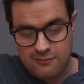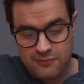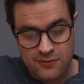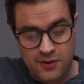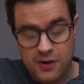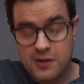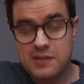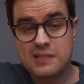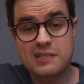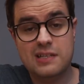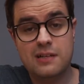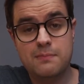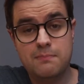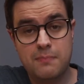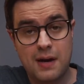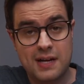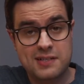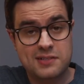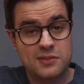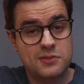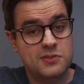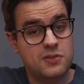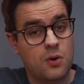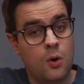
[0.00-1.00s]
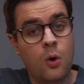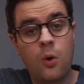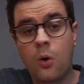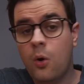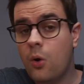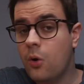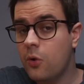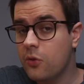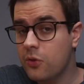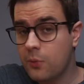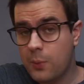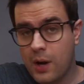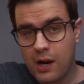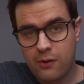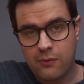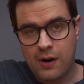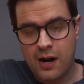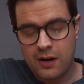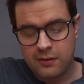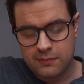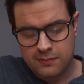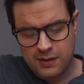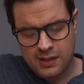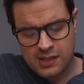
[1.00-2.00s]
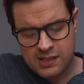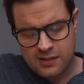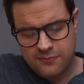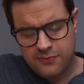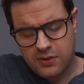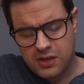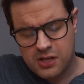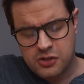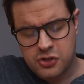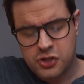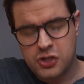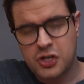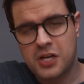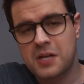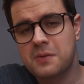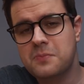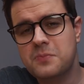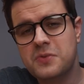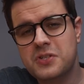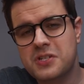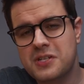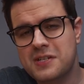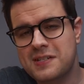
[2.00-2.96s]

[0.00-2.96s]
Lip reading: very slim bezels all the way around, except for the chin, which